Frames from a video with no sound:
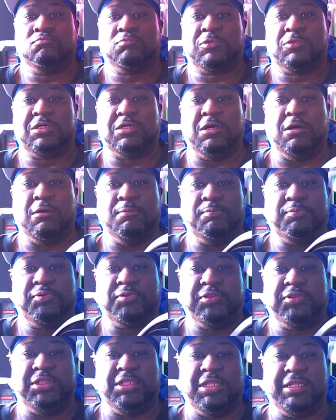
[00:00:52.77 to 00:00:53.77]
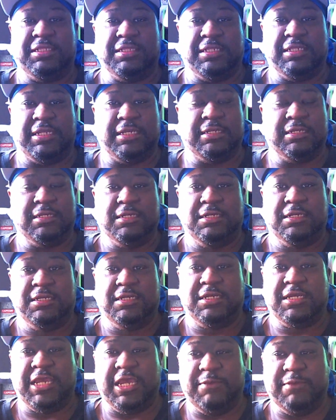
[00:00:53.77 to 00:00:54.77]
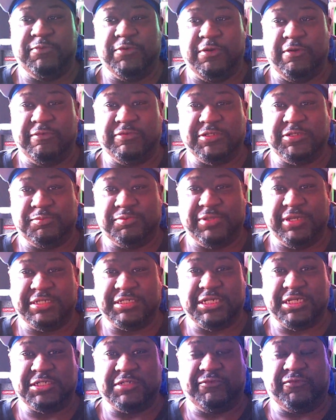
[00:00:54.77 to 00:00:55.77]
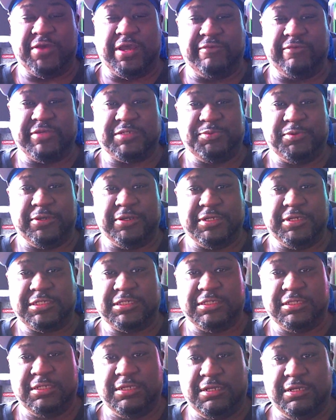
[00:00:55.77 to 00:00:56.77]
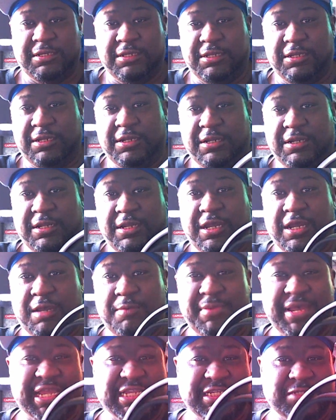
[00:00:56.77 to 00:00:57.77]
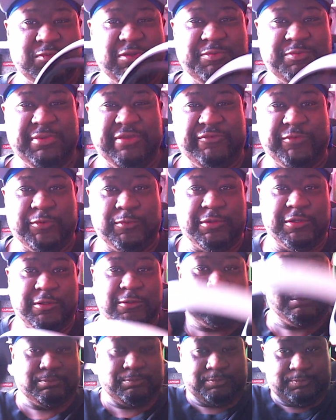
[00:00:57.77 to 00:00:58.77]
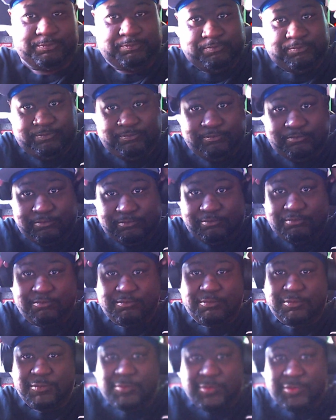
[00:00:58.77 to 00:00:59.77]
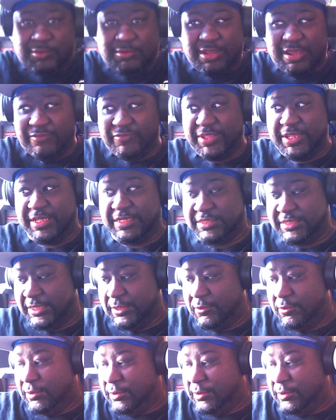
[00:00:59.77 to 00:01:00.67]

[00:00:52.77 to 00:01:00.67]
completely improves your PlayStation 5 experience. Imagine with me, if you will. You have the headset on,